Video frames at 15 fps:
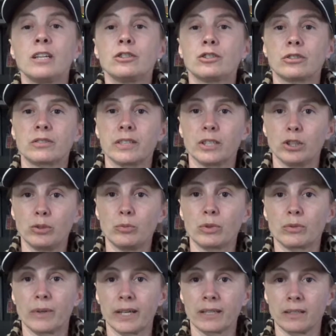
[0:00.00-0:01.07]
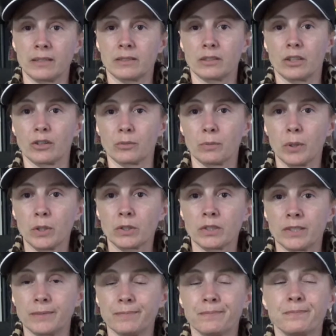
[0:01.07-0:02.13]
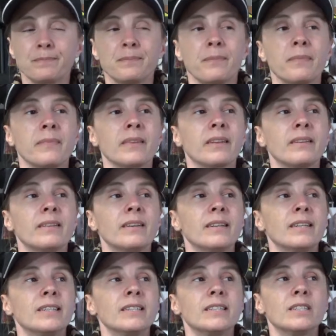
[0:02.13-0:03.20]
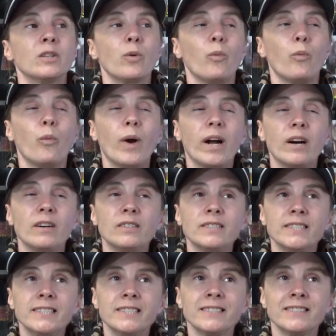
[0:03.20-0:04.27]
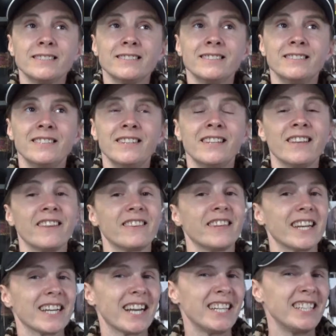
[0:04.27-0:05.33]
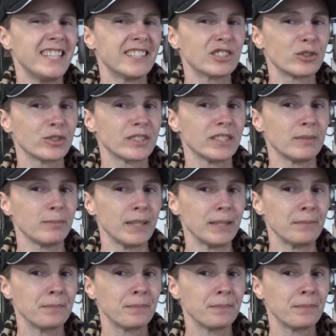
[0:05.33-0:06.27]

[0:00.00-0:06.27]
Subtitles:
just like you would recognize another person. Well, that kind of interested me.